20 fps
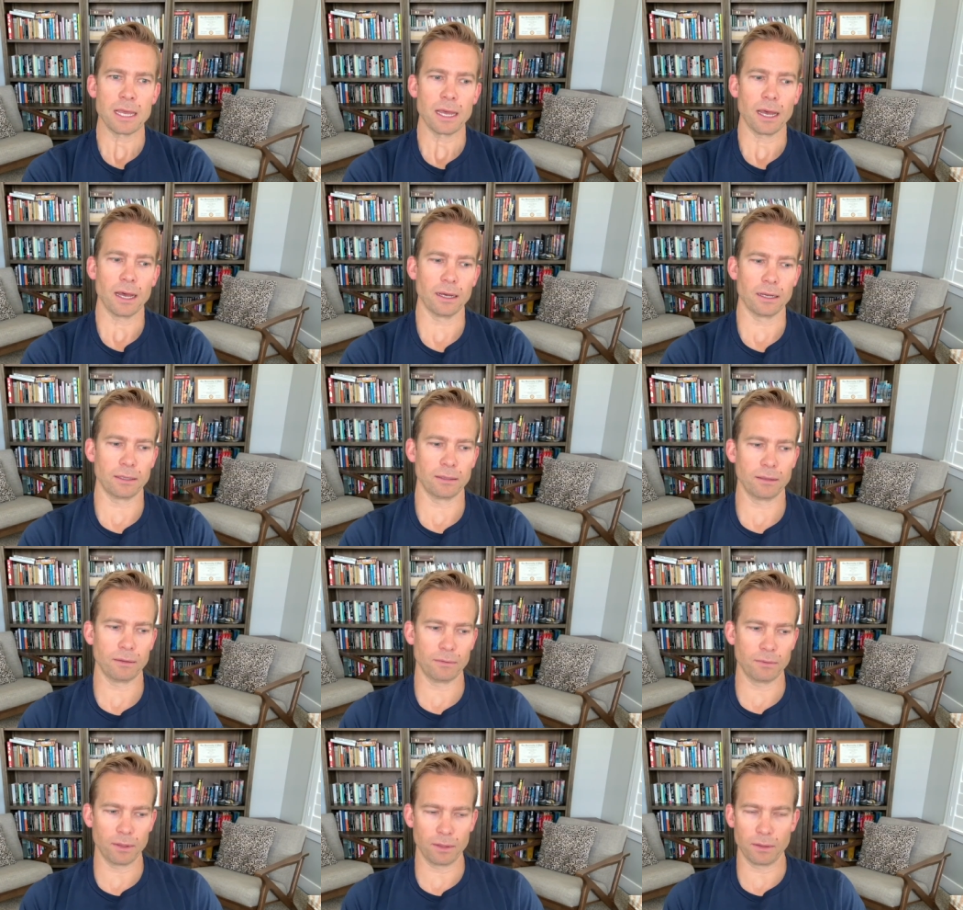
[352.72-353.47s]
that
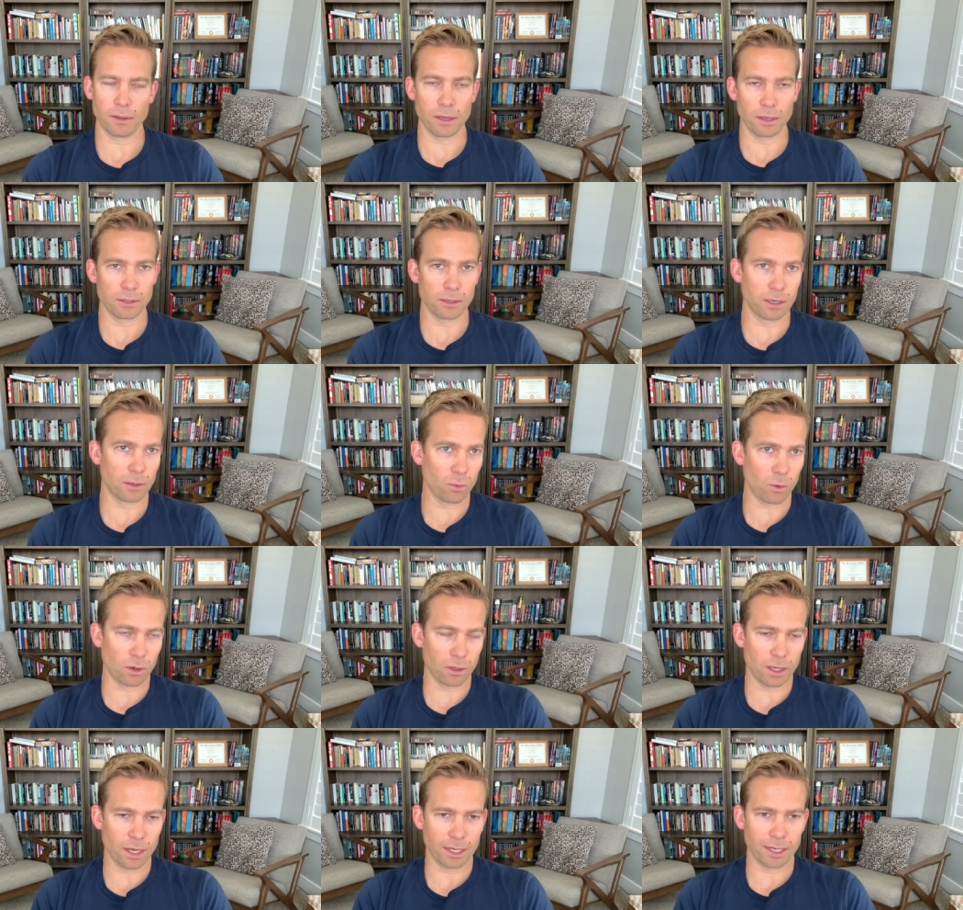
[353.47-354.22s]
the Undead
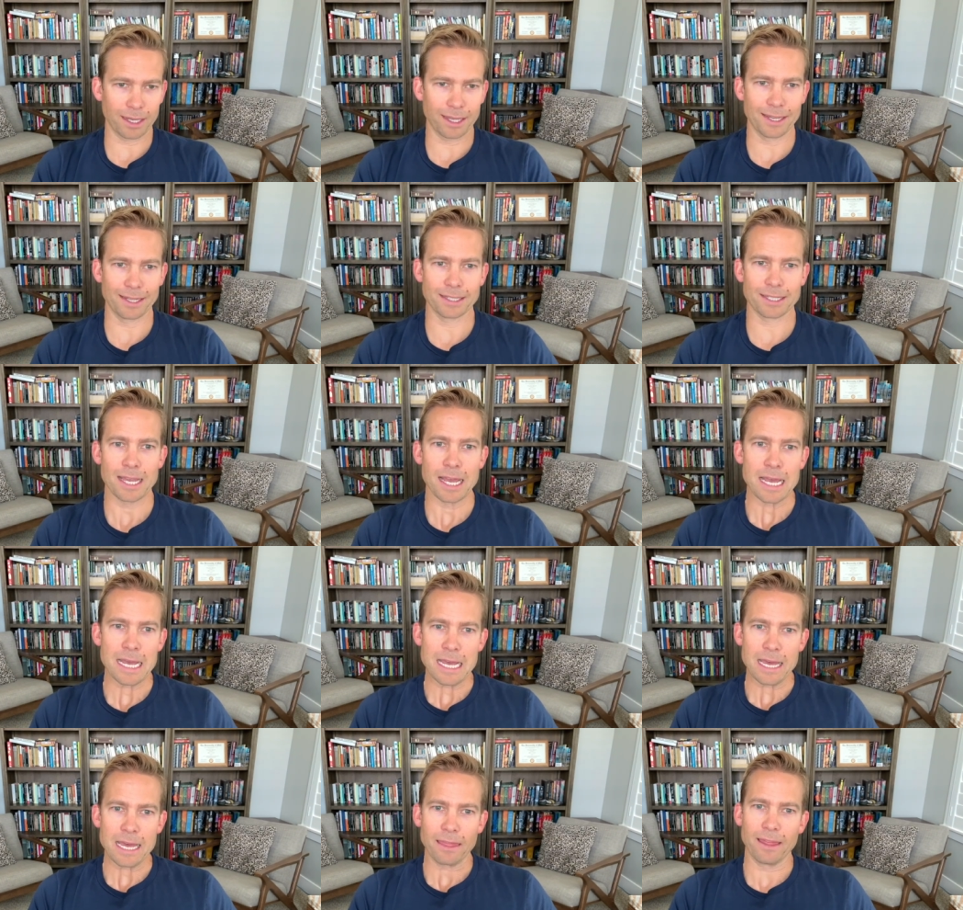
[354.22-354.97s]
Warlock gets
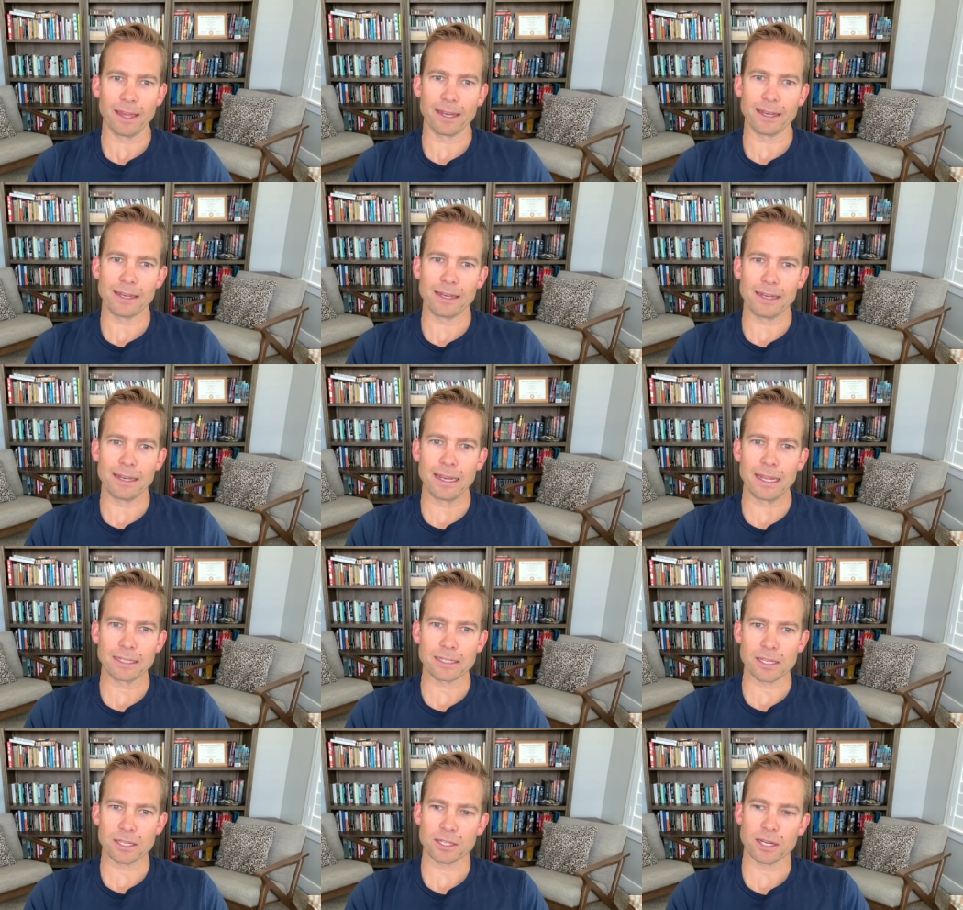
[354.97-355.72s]
that
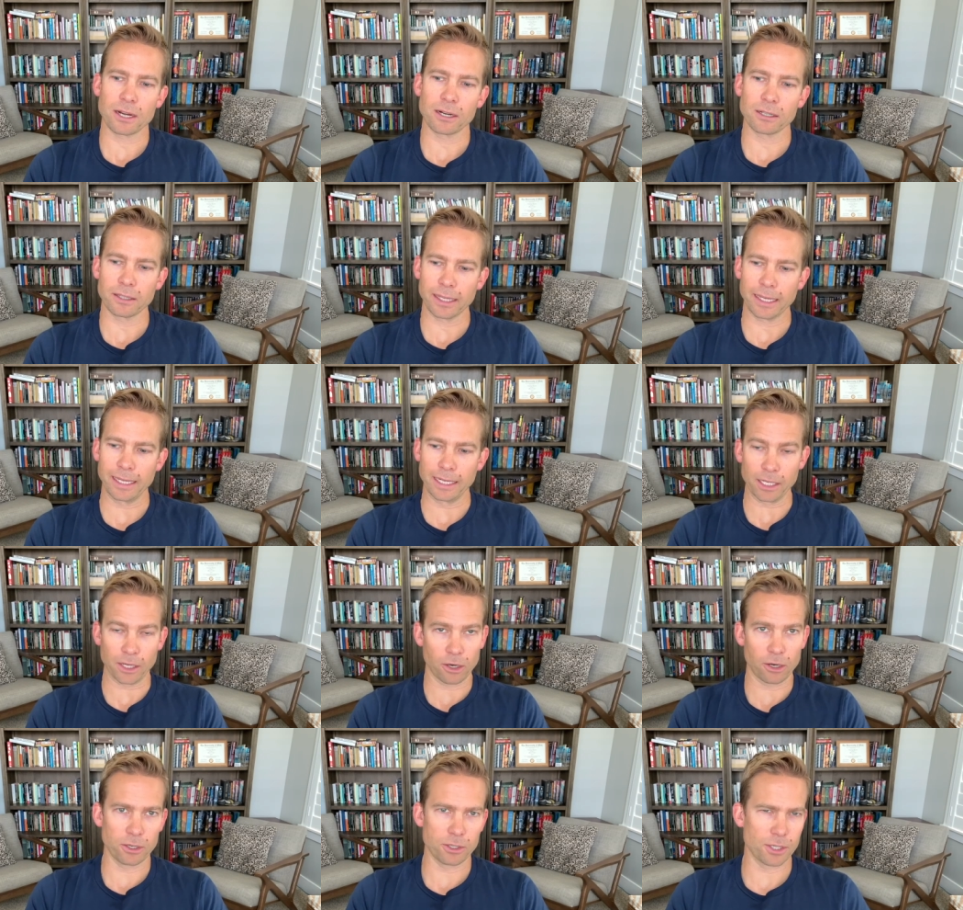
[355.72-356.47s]
necessarily
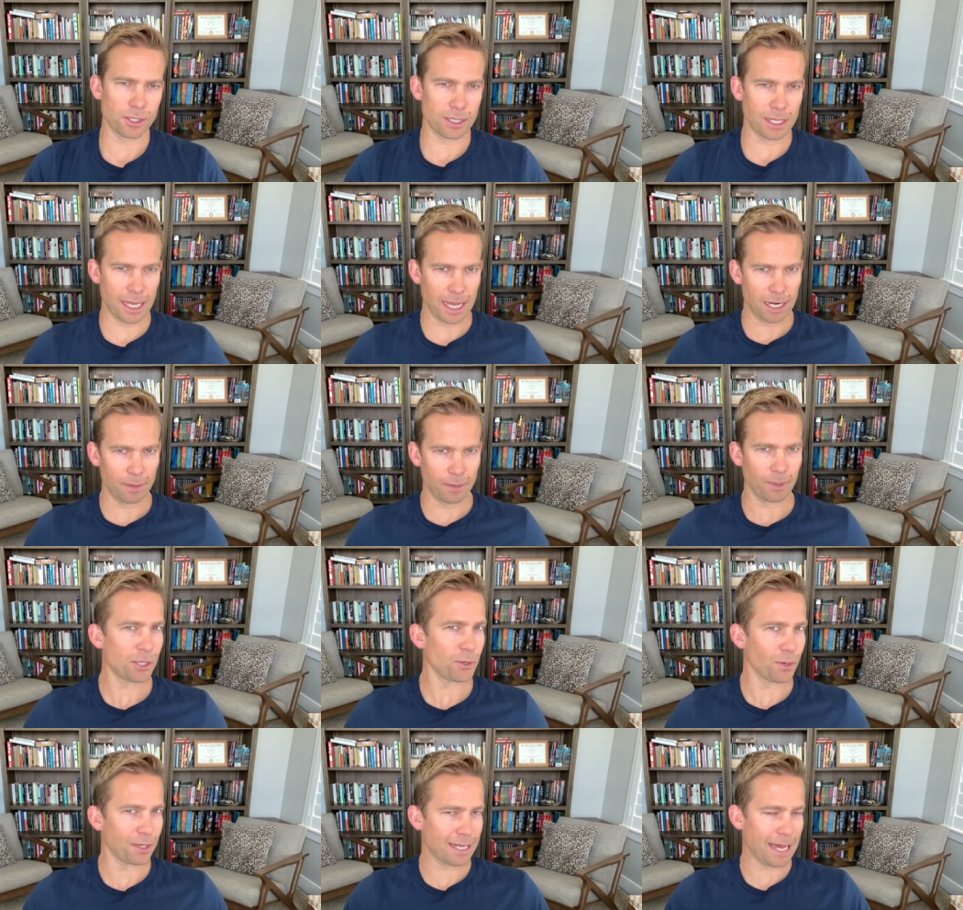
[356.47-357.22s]
encourages the
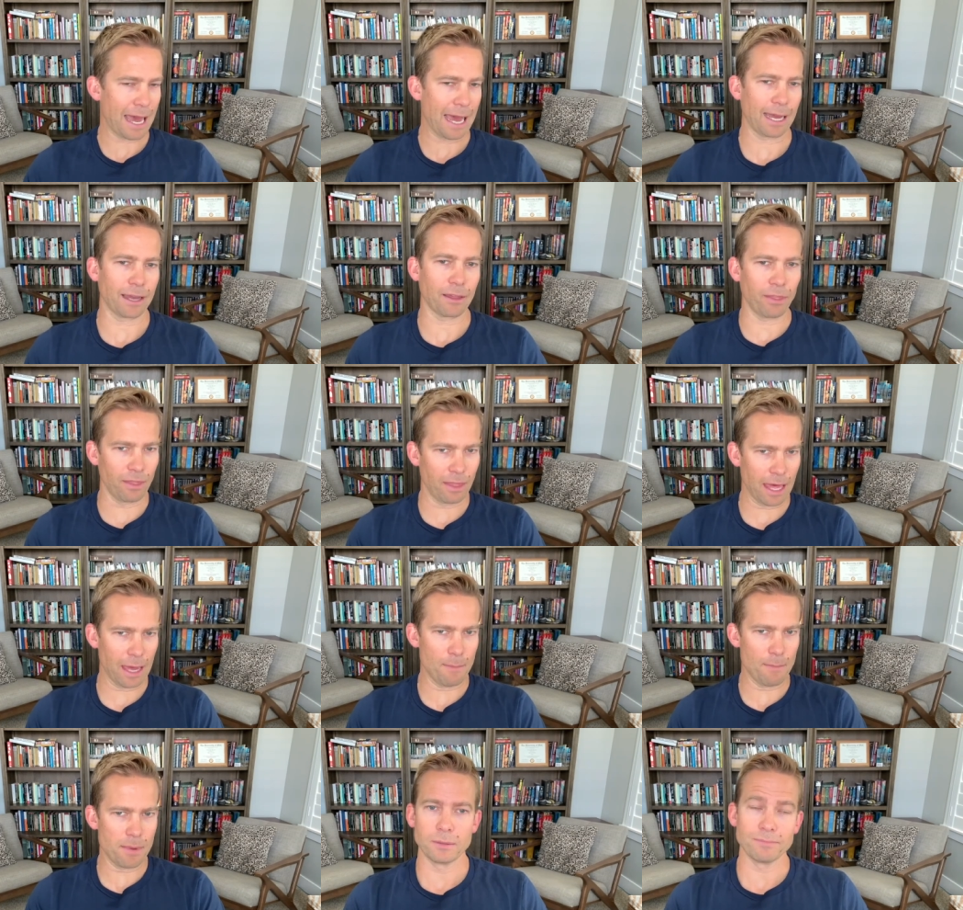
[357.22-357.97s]
enemy to attack
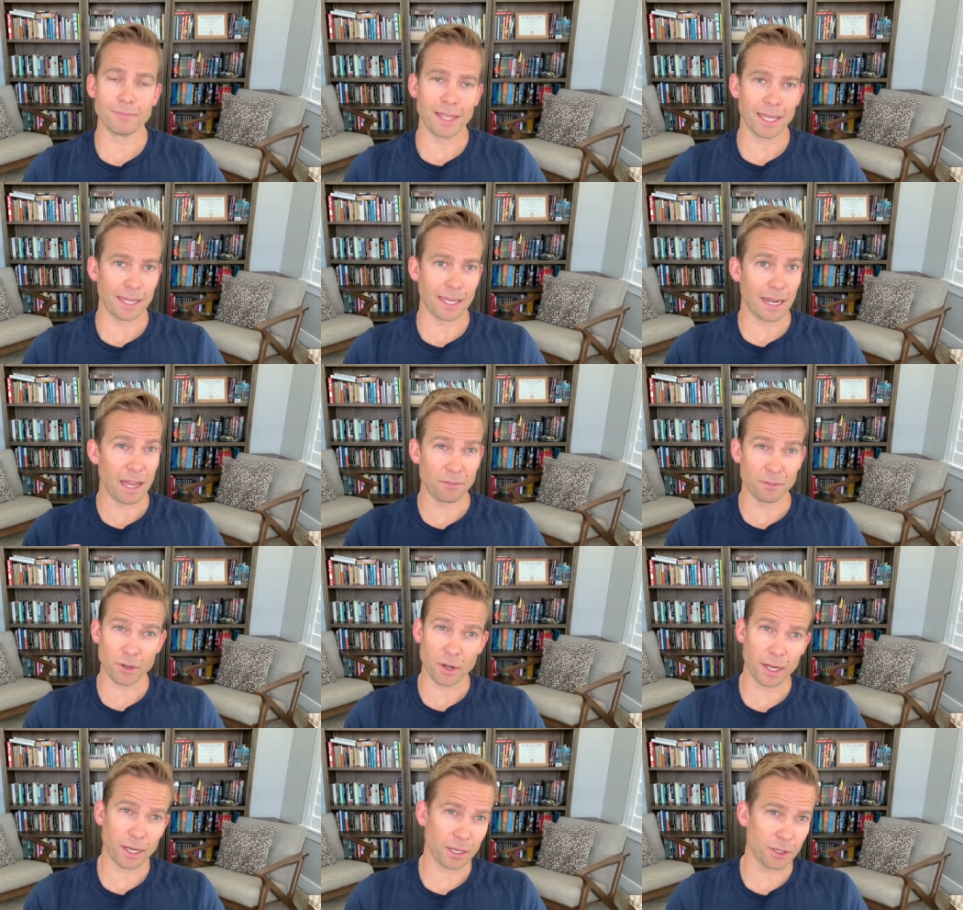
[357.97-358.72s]
them. They can
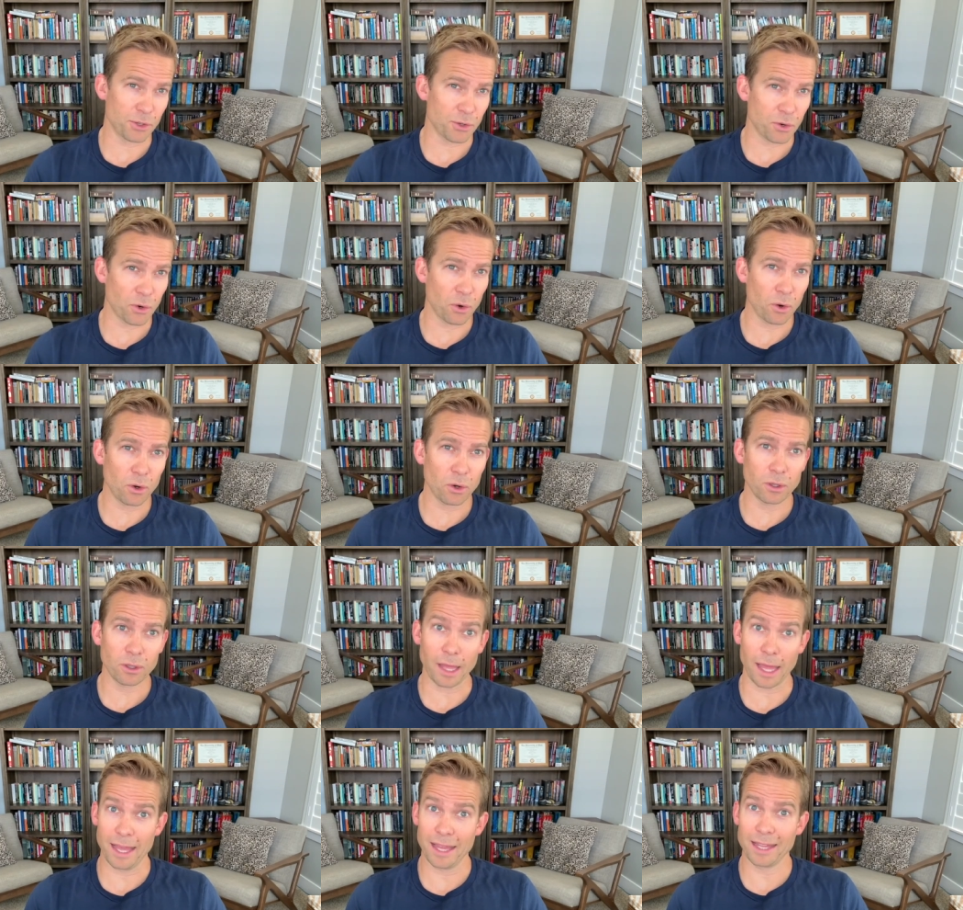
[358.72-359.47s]
have great
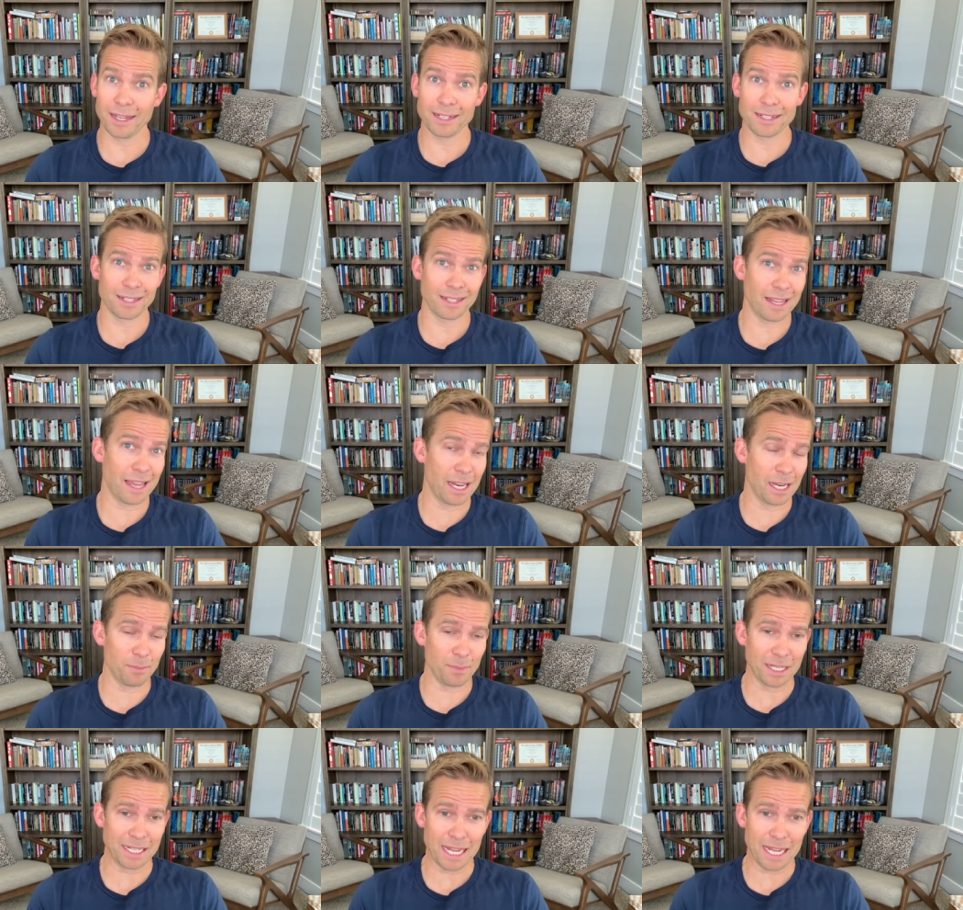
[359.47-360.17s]
control and enemy